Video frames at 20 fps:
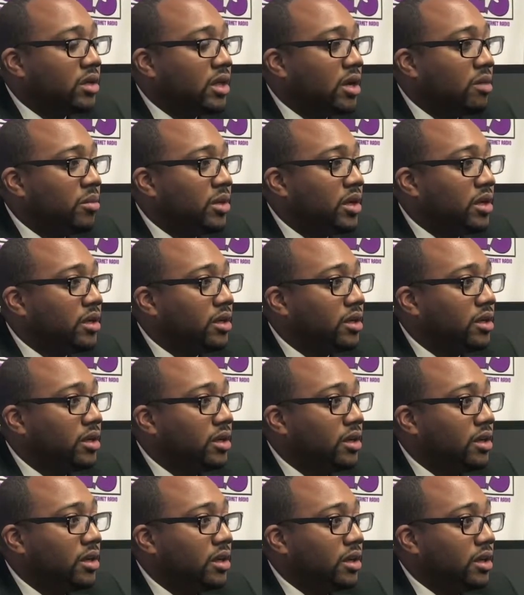I
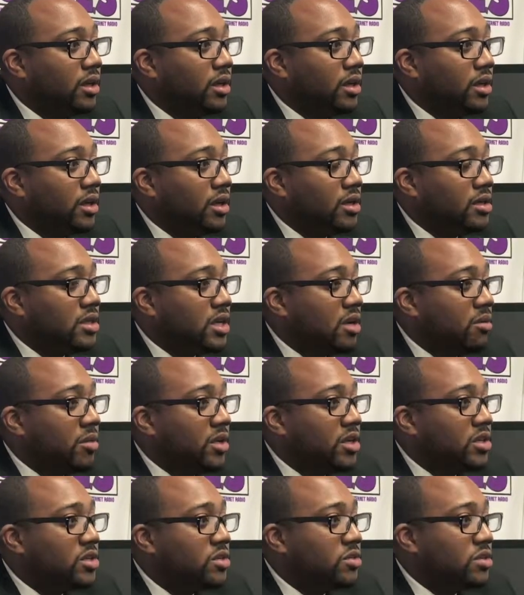mean, same
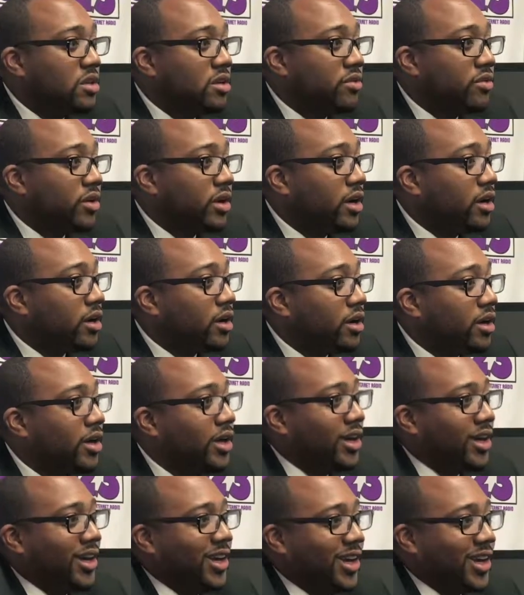issues, different
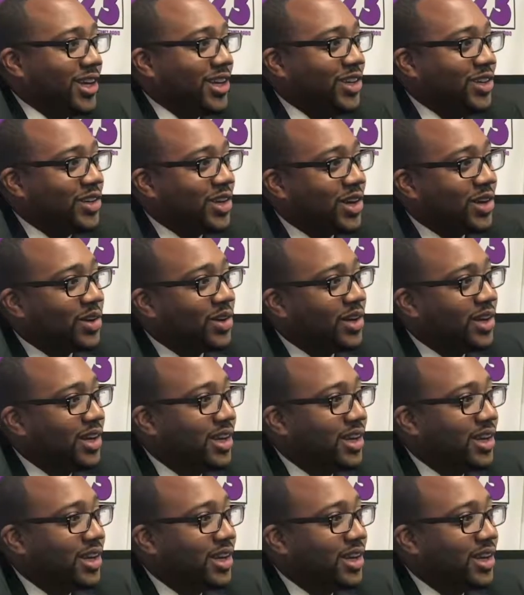era, you know.